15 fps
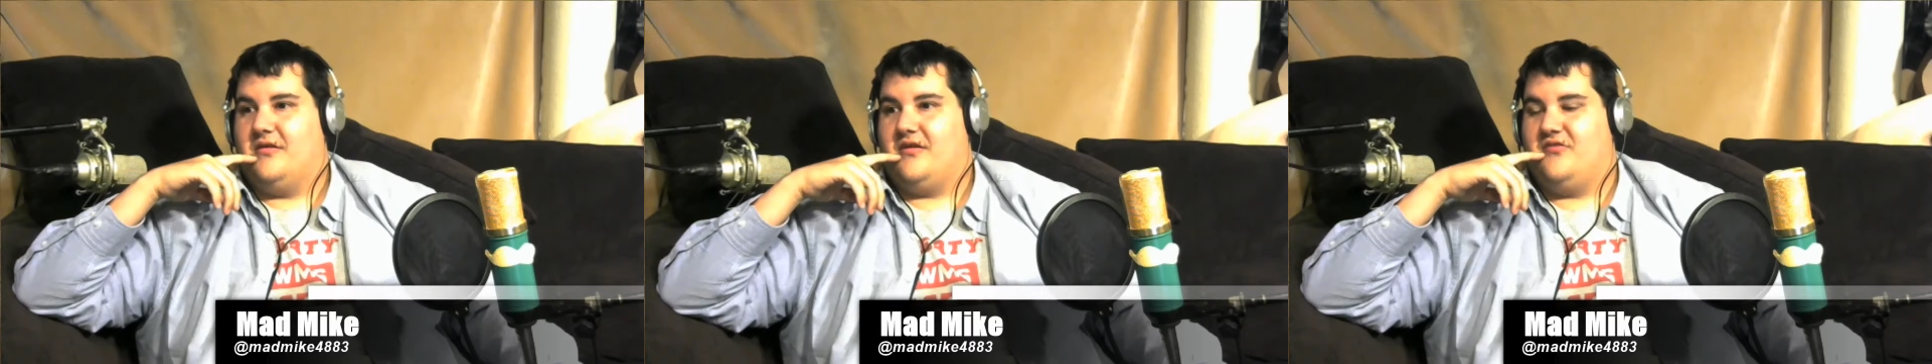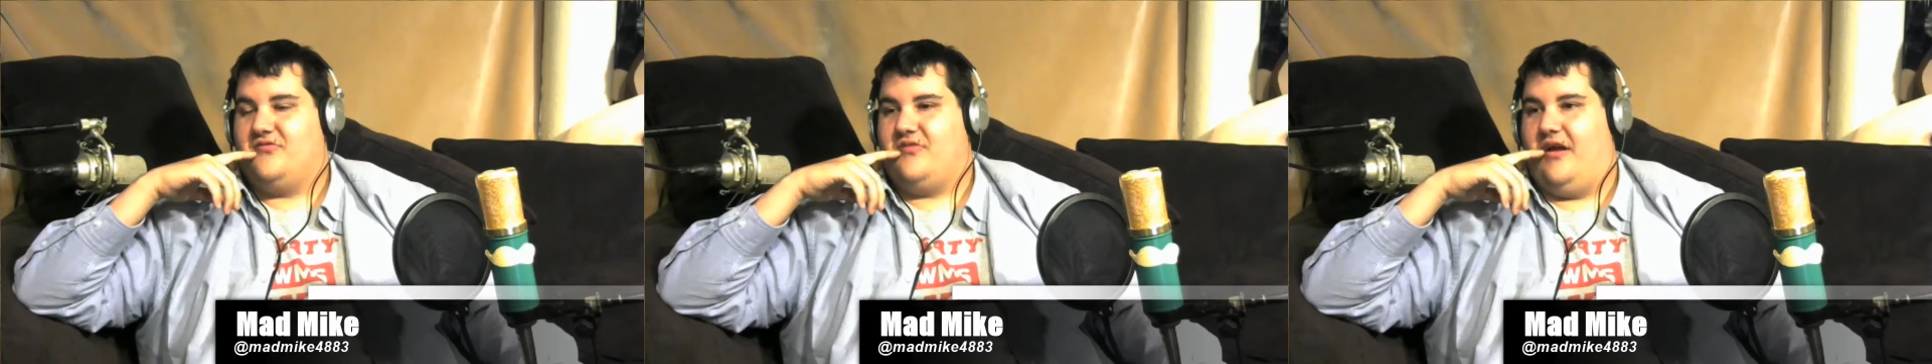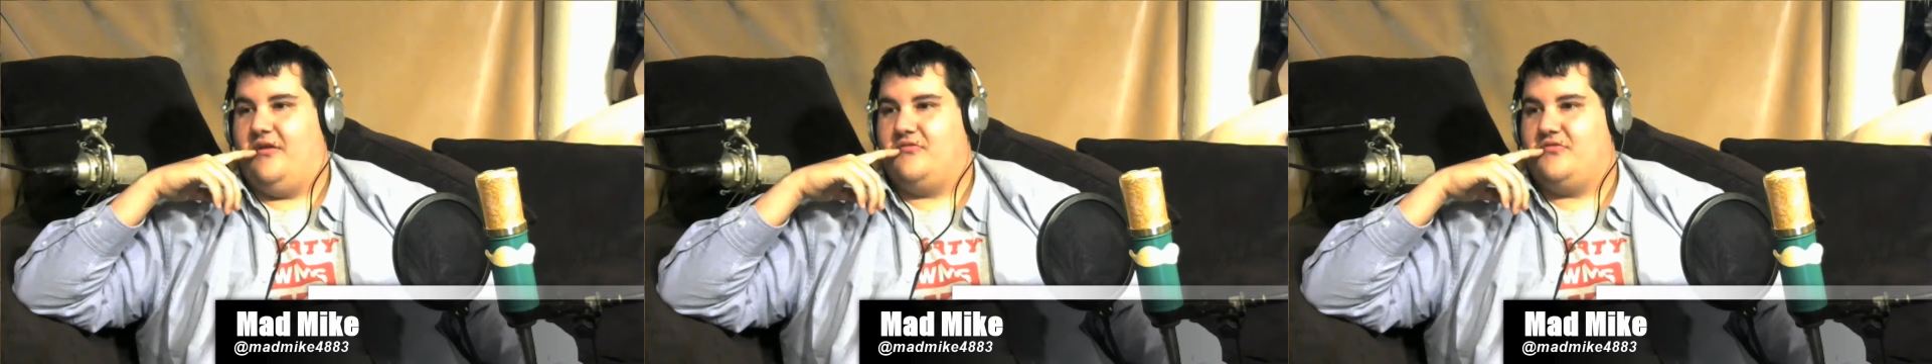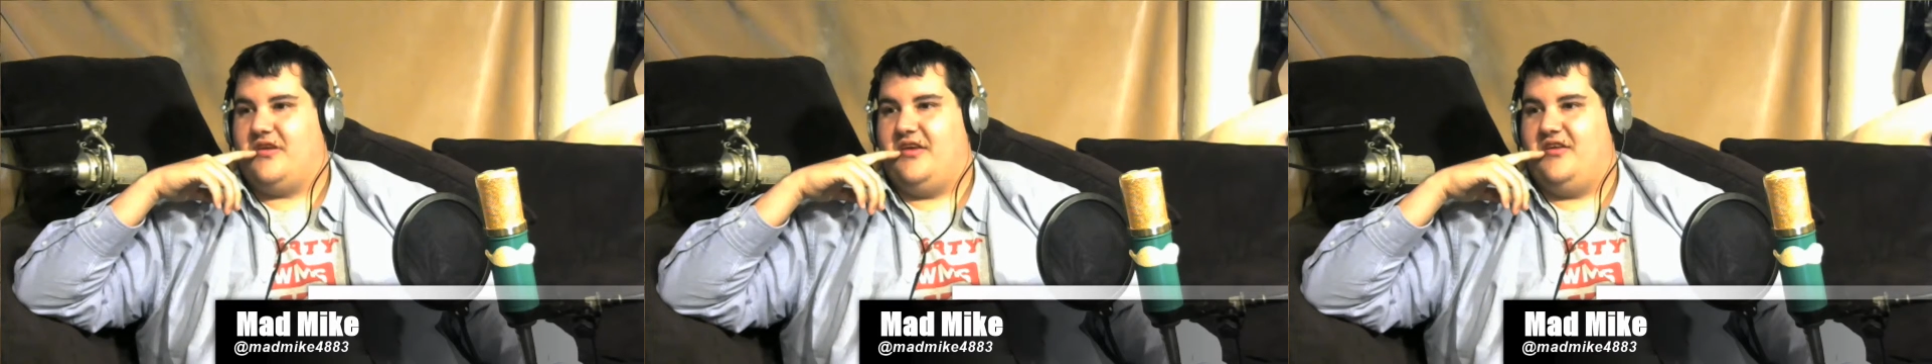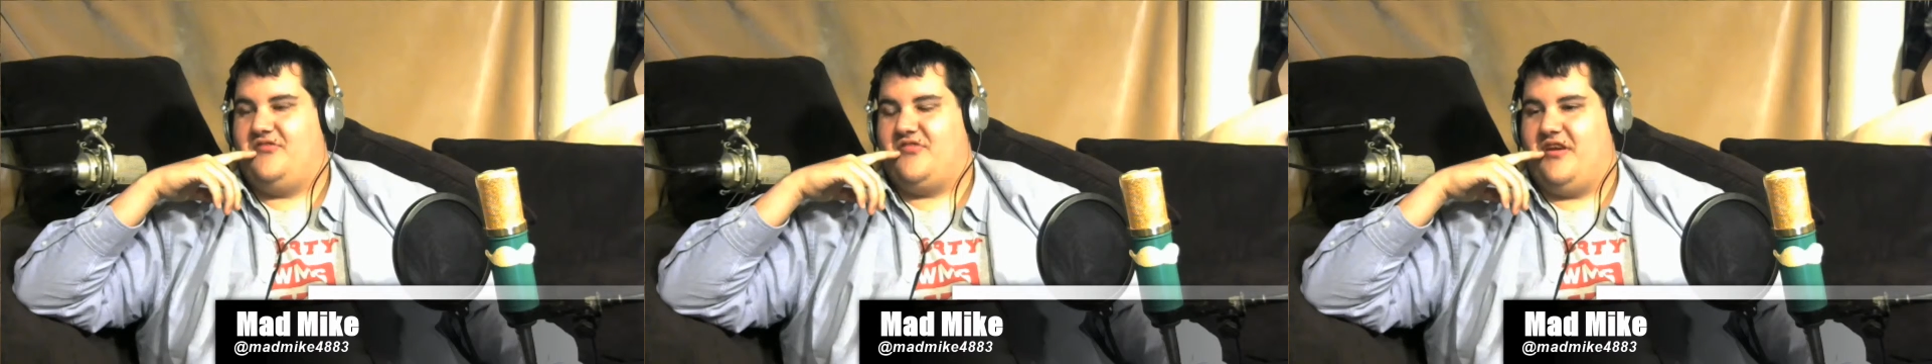Because mm I don't
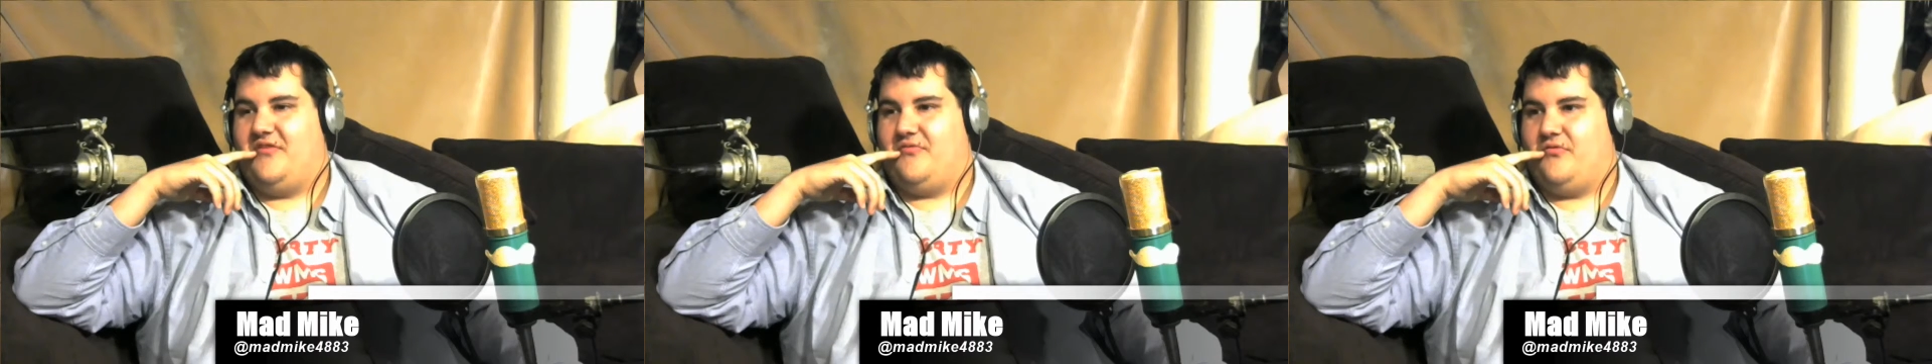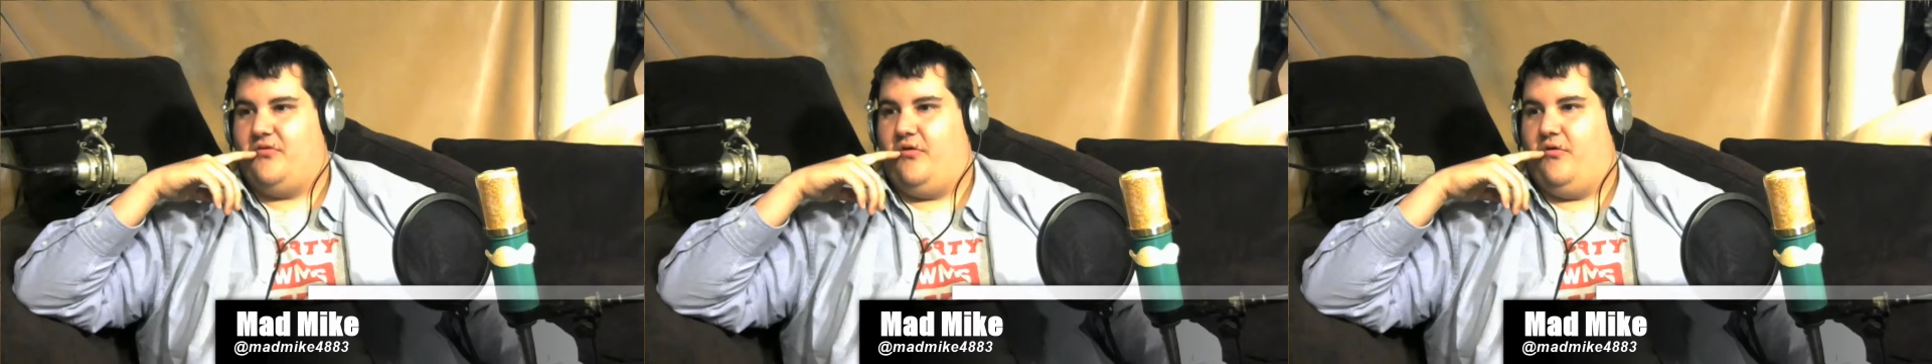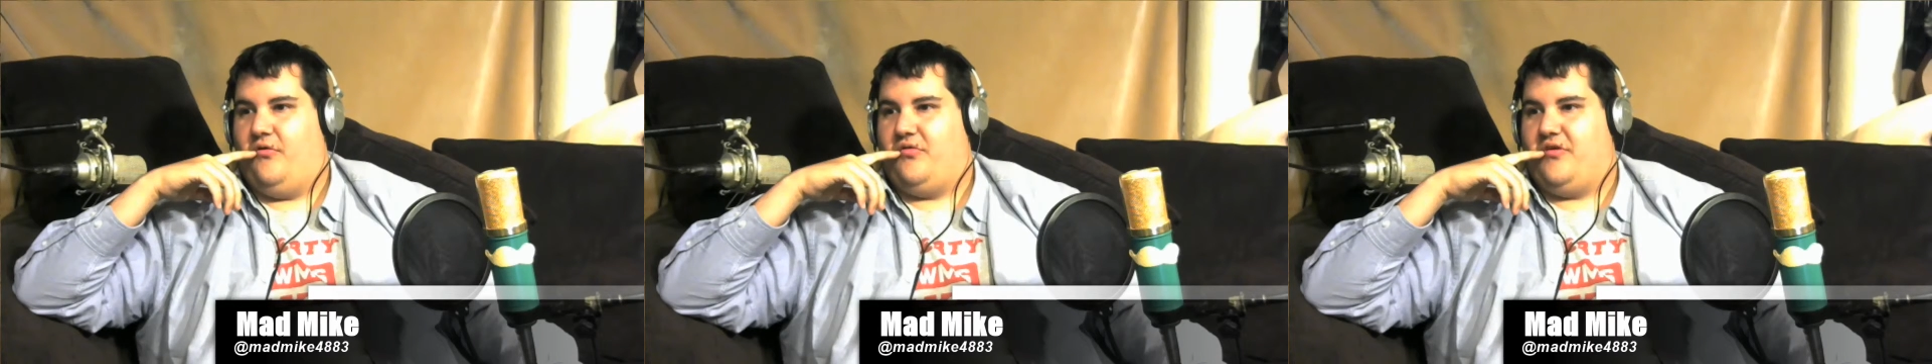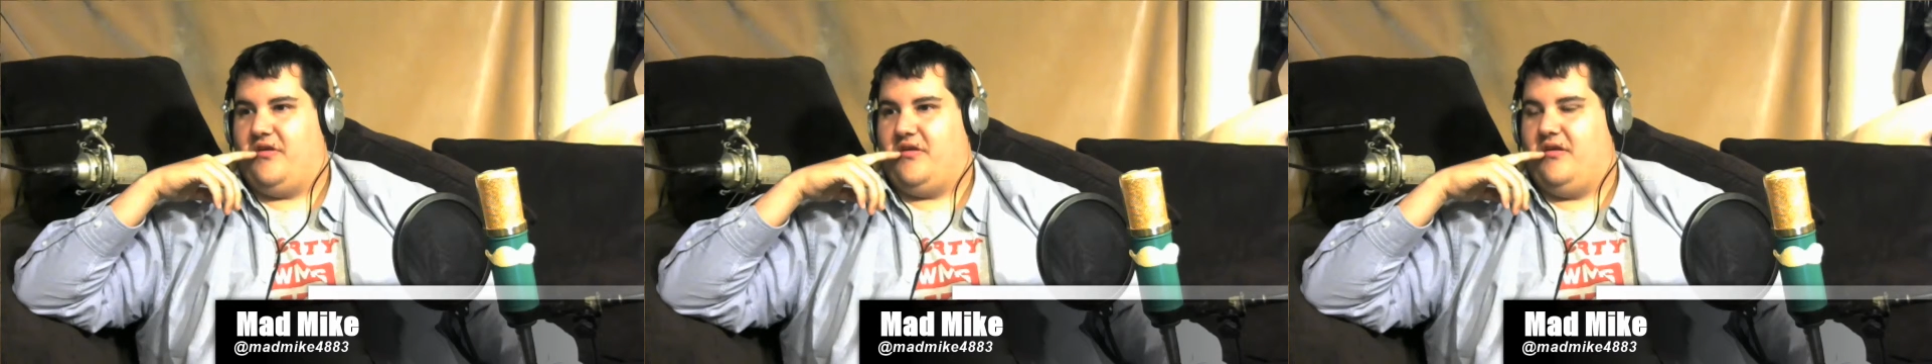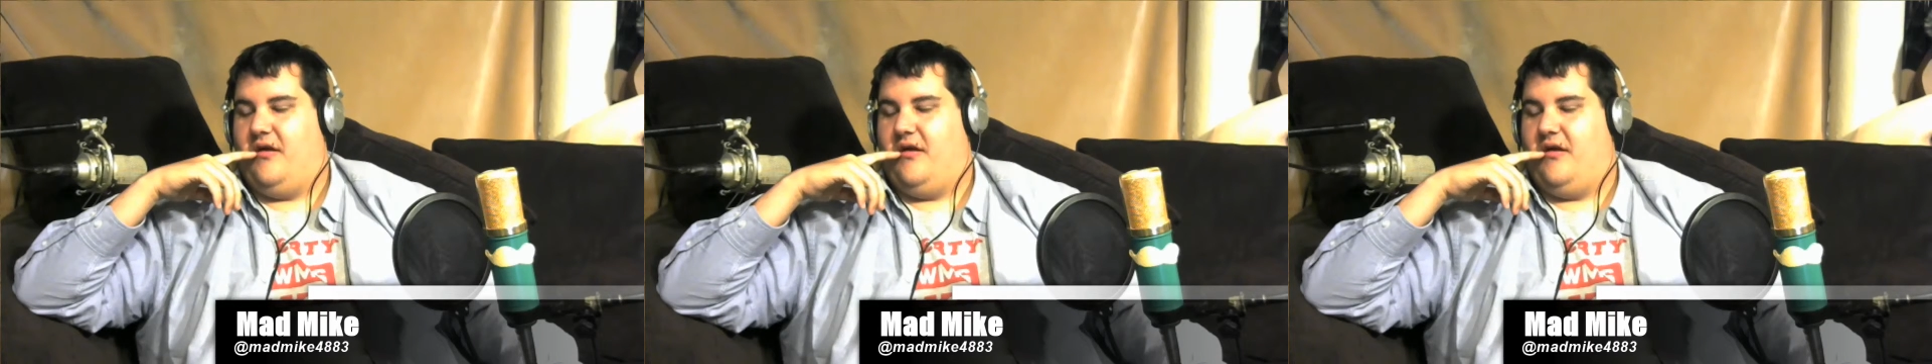think he stayed for the whole thing.